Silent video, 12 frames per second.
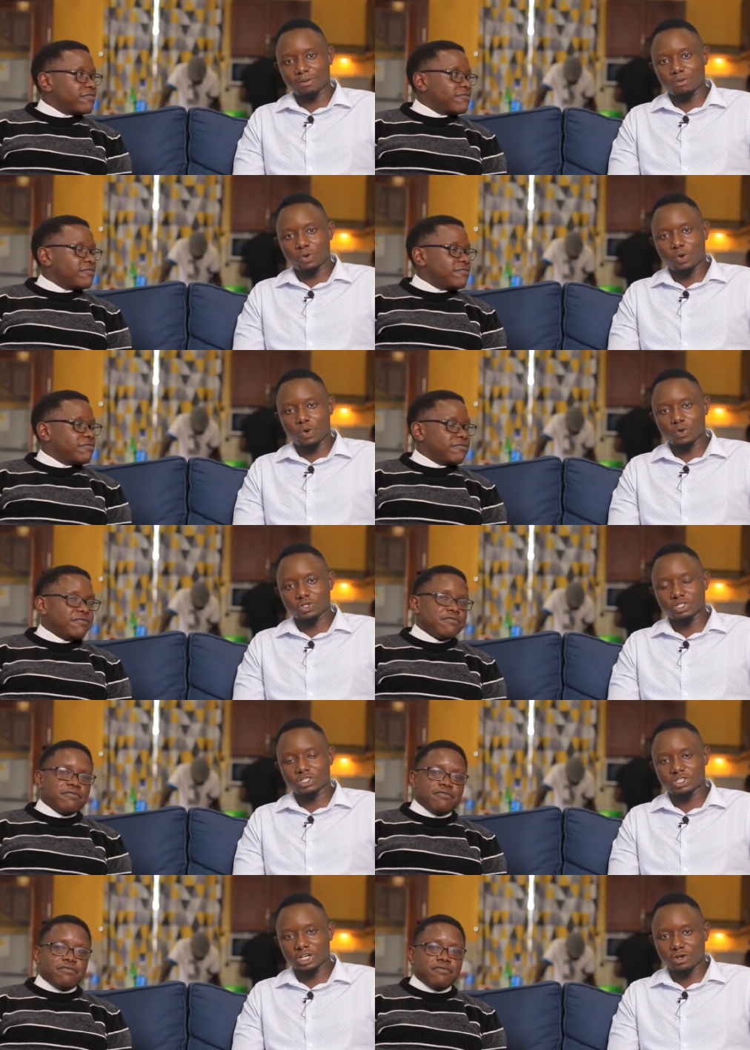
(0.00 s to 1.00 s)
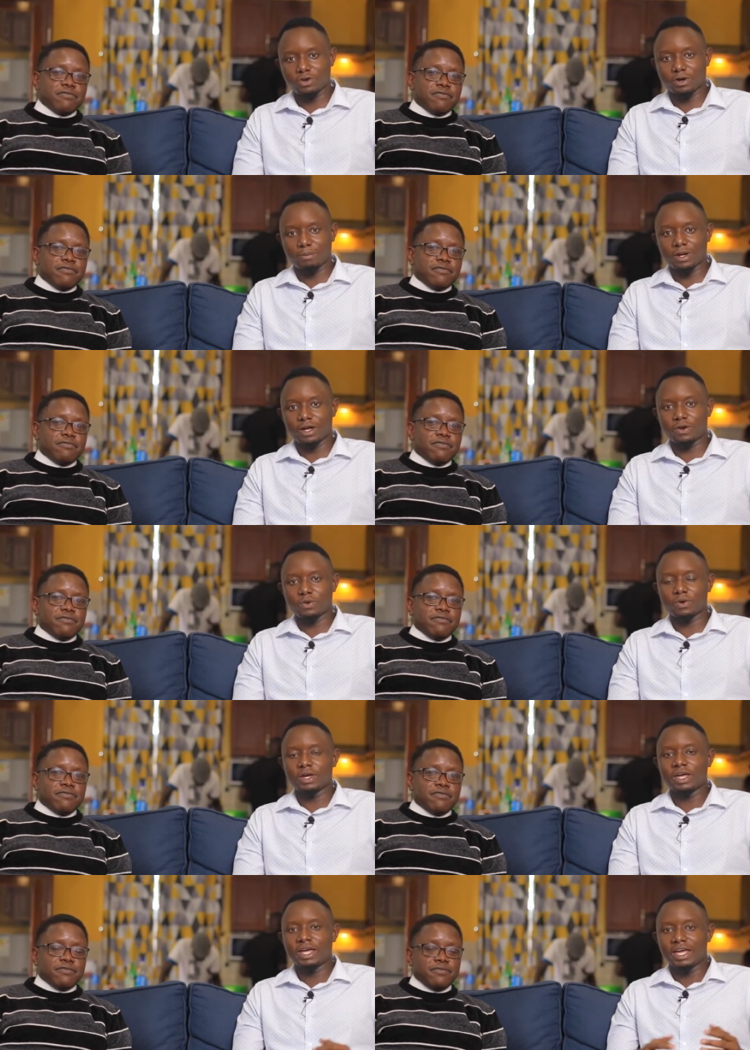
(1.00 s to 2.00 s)
Speaker 1: I'm your co-host Shadrack Manano,
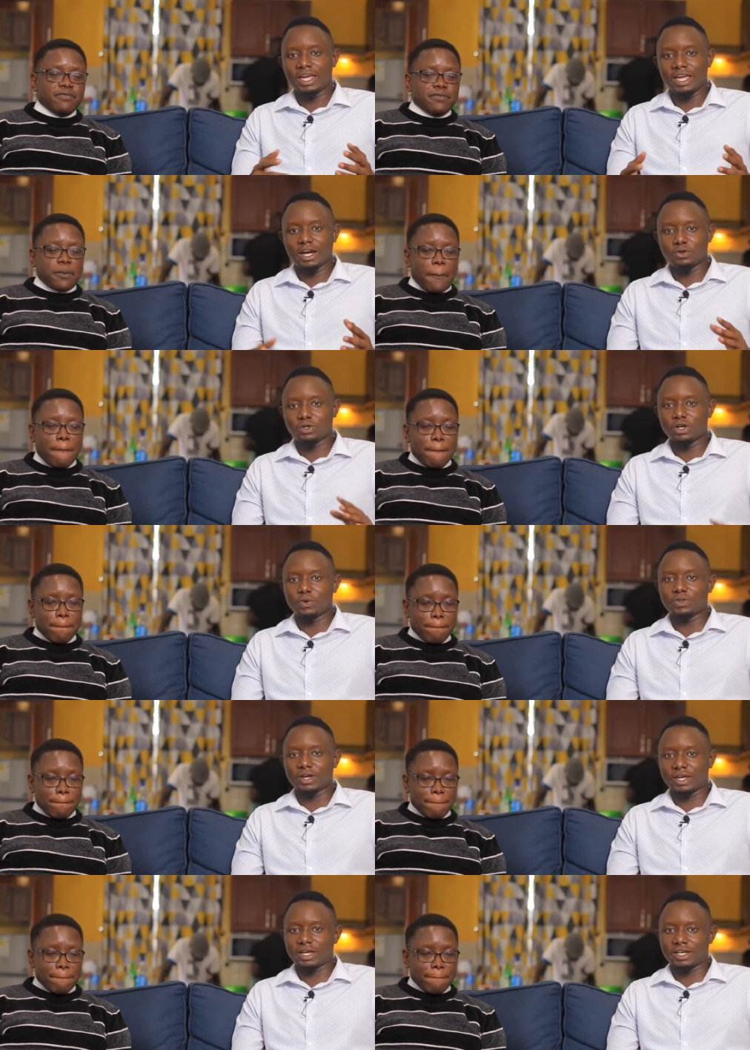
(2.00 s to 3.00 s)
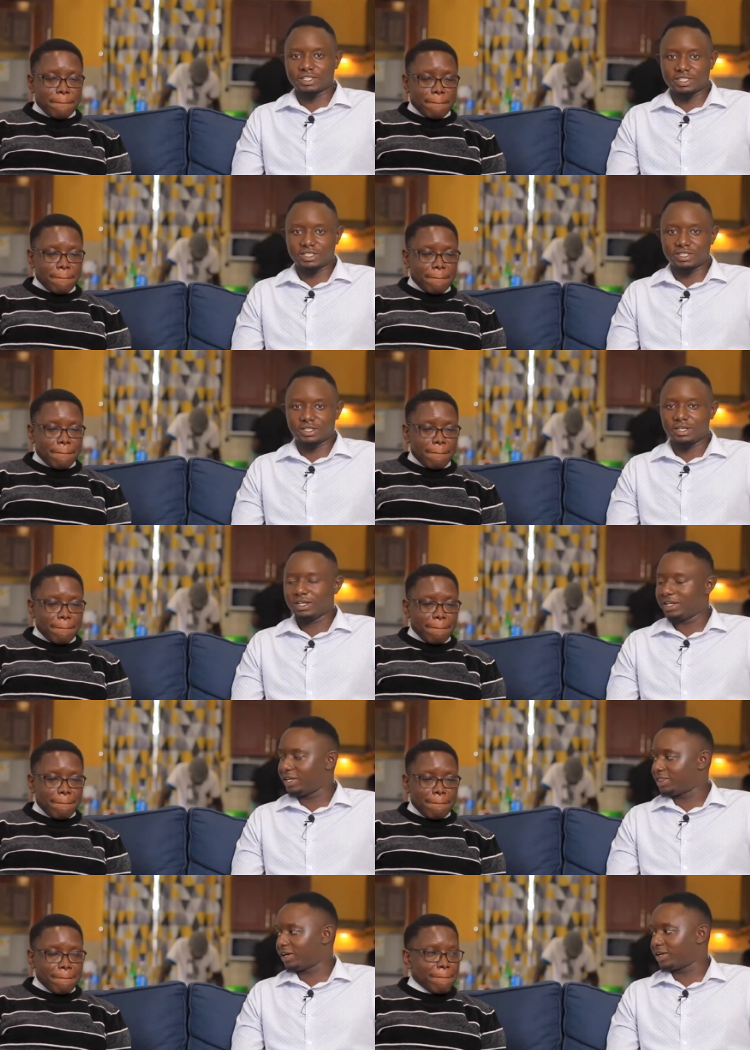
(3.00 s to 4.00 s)
here today with a guest,
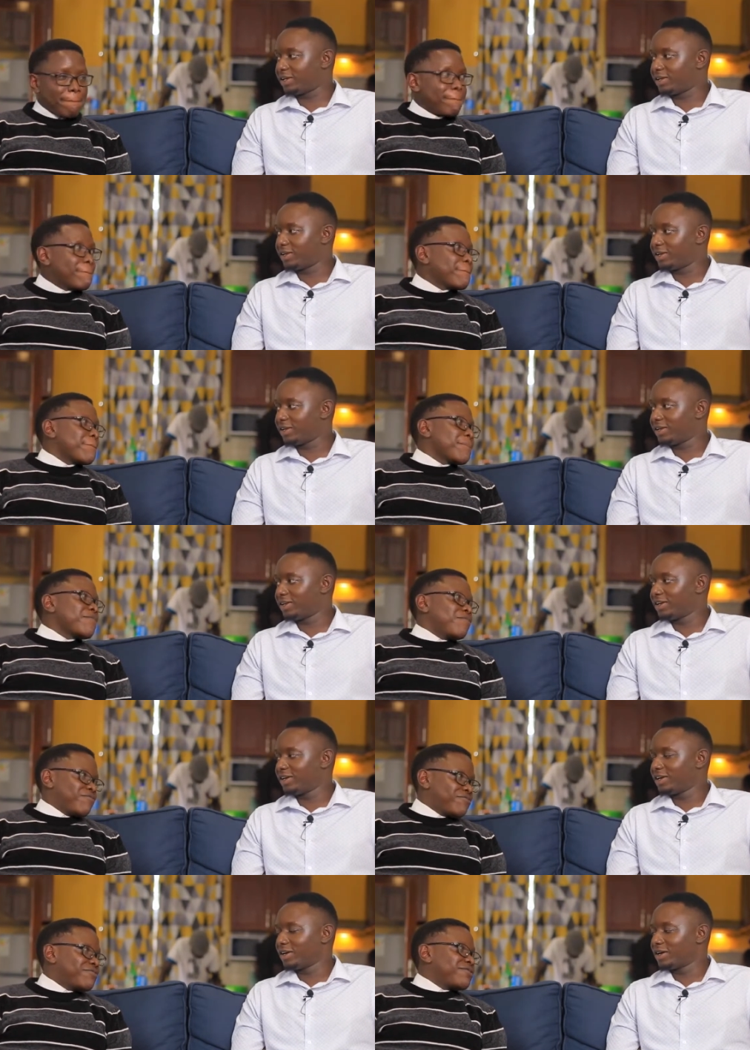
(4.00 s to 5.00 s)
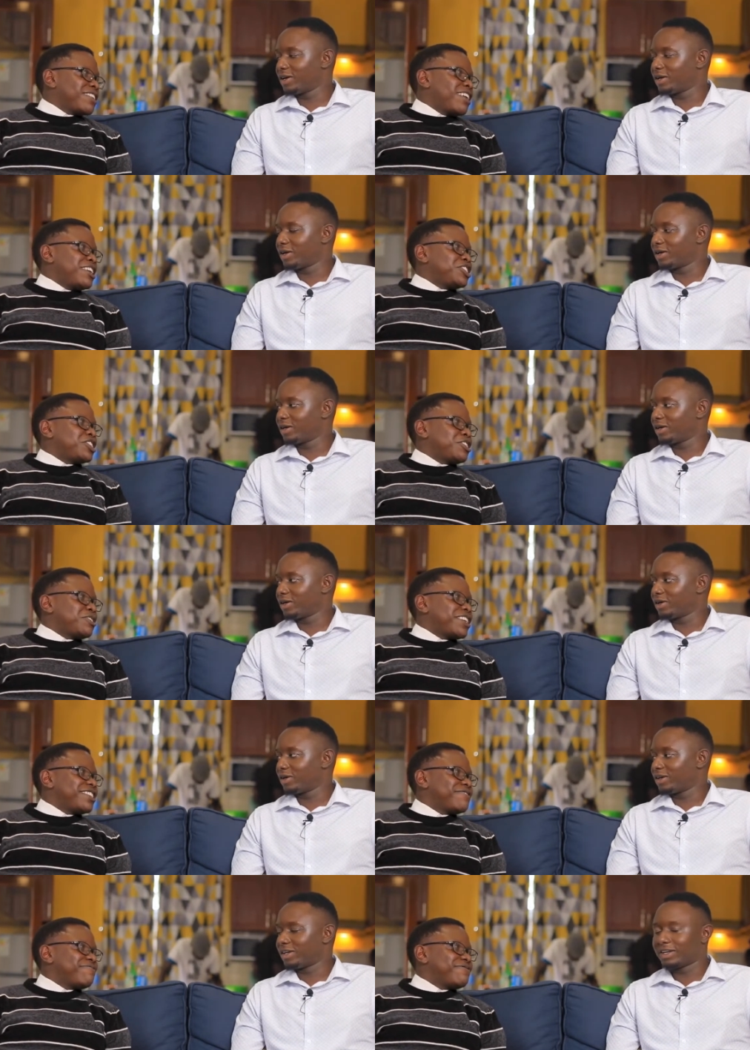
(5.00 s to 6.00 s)
Nathan.
Speaker 2: Shadrack,
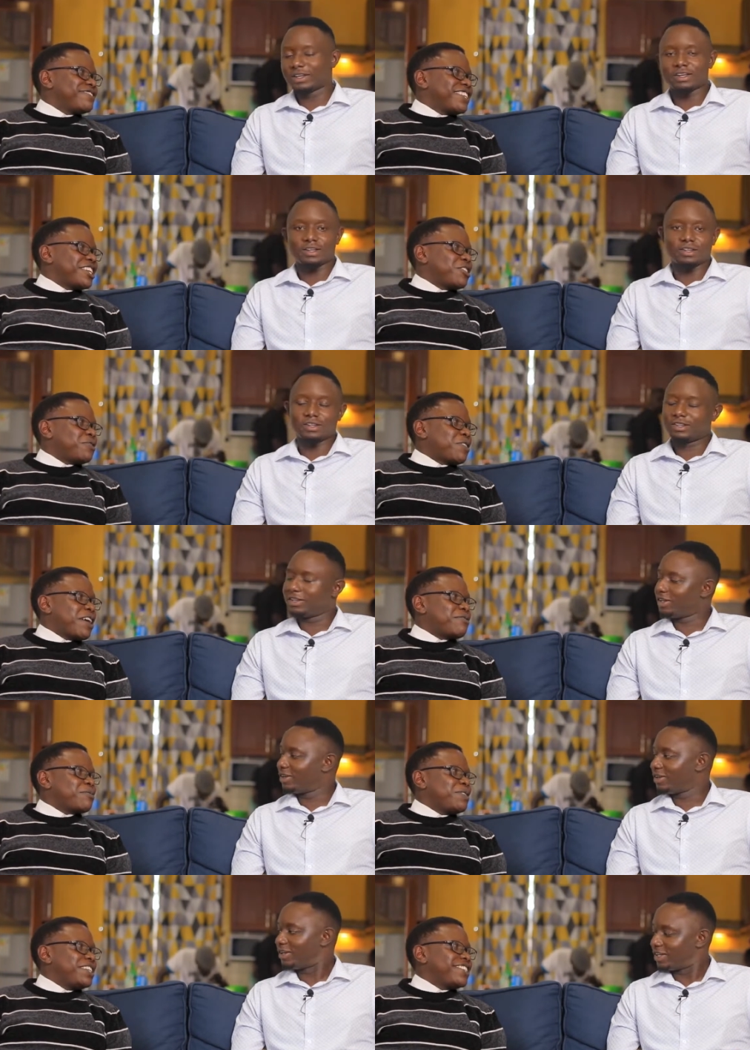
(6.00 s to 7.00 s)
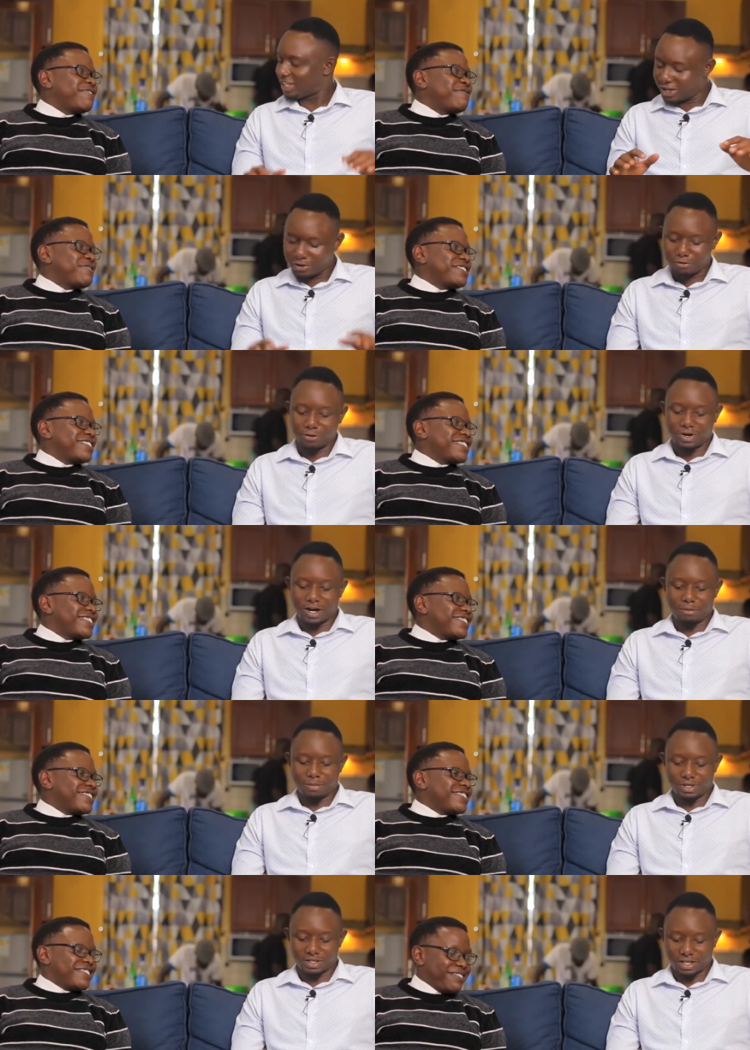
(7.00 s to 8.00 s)
thank you for having me.
Speaker 1: Thank you for
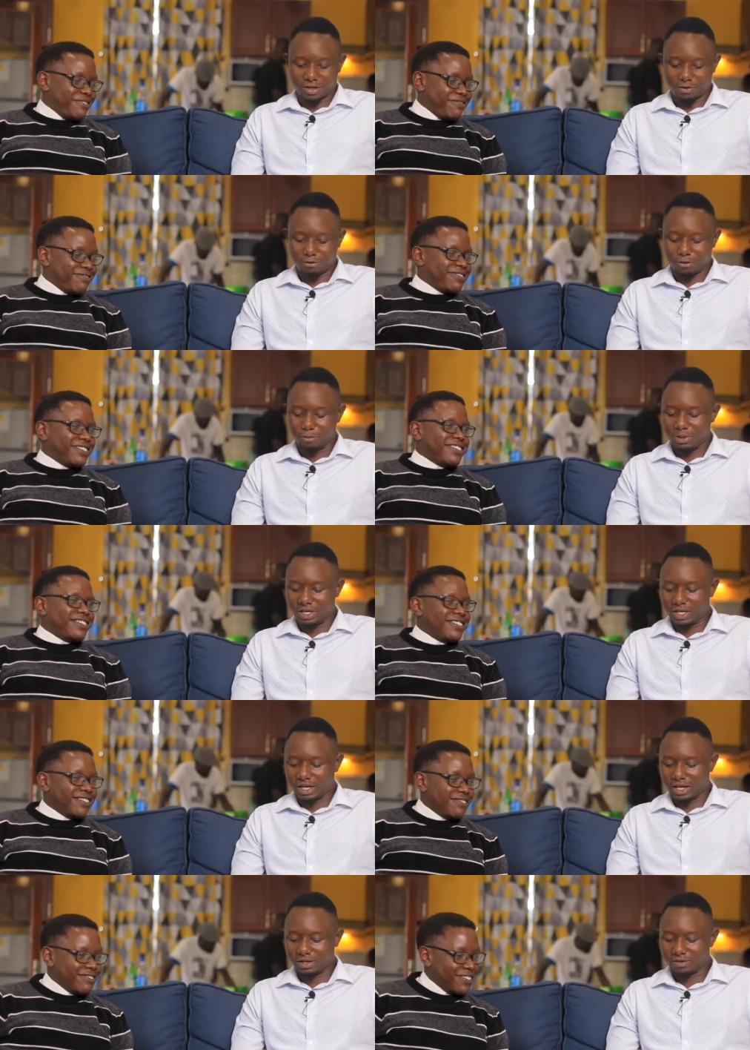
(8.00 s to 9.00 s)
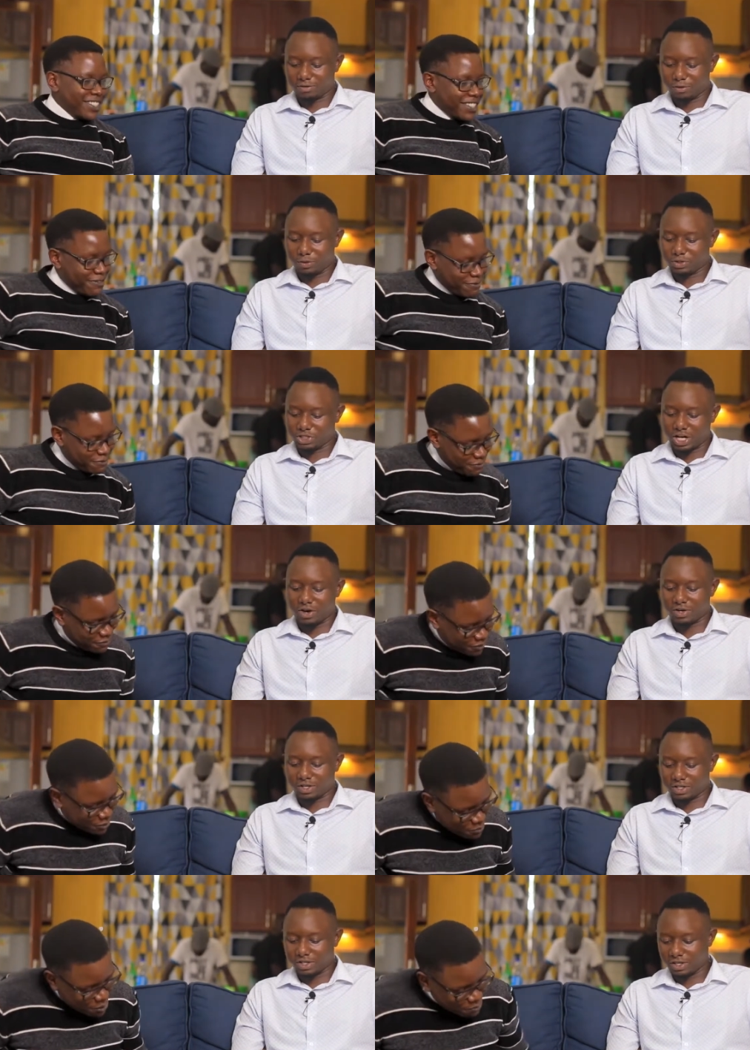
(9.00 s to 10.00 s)
coming. Thank you for being here, for
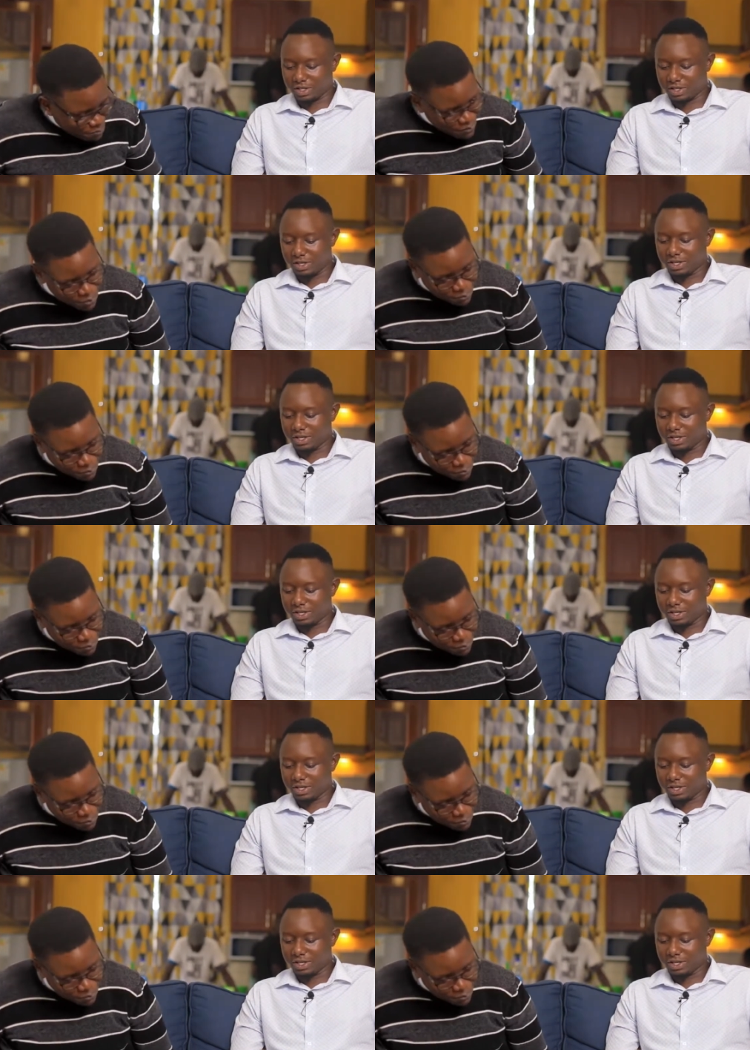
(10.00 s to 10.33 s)
sharing my, my